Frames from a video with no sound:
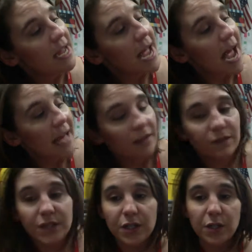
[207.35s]
out of
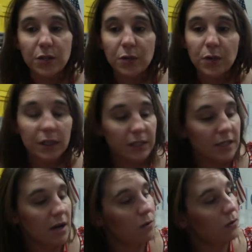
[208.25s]
2
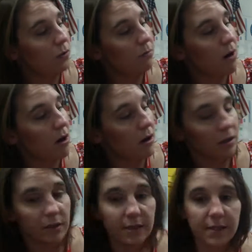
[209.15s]
total
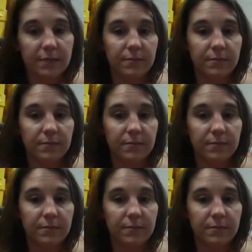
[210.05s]
parts.